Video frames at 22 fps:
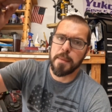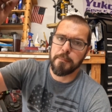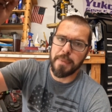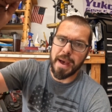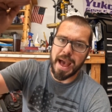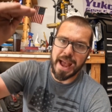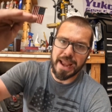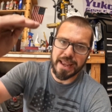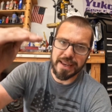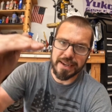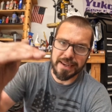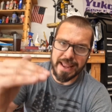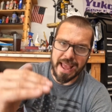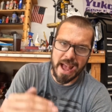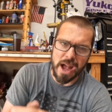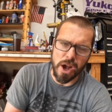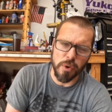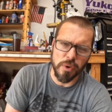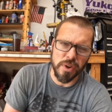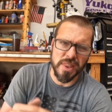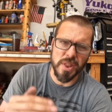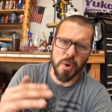back it
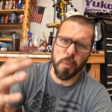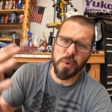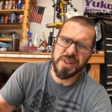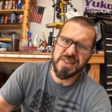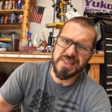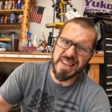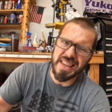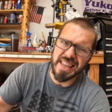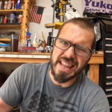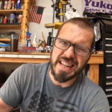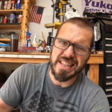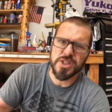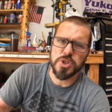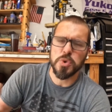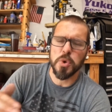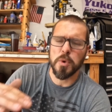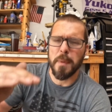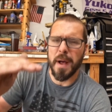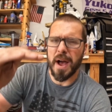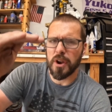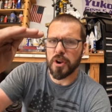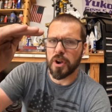down, and then once it gets
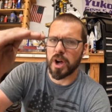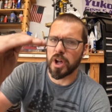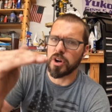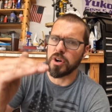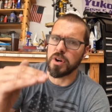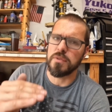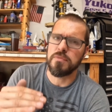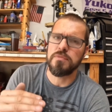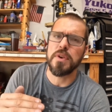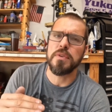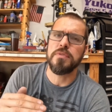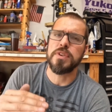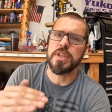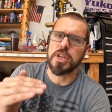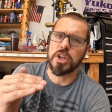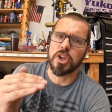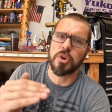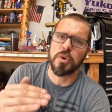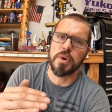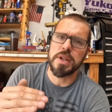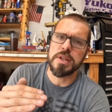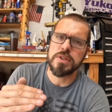to about 150
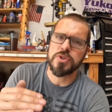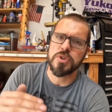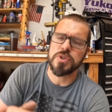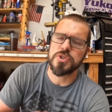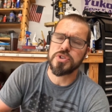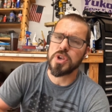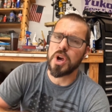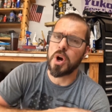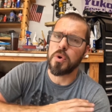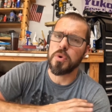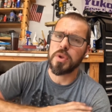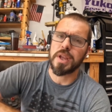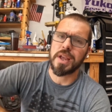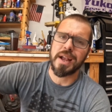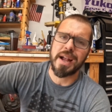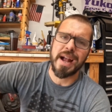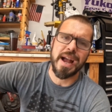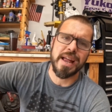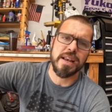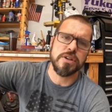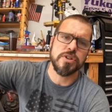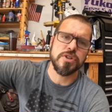degrees or so, you can
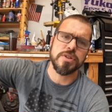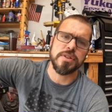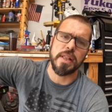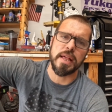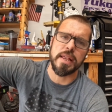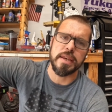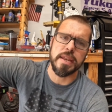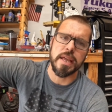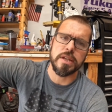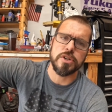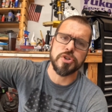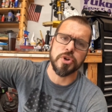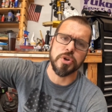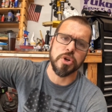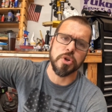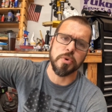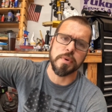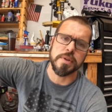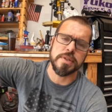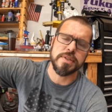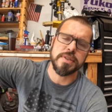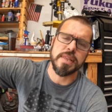kind of just let nature
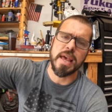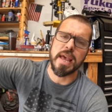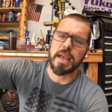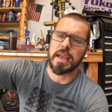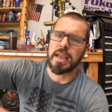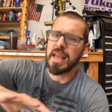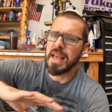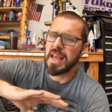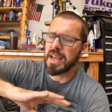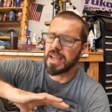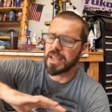do its thing.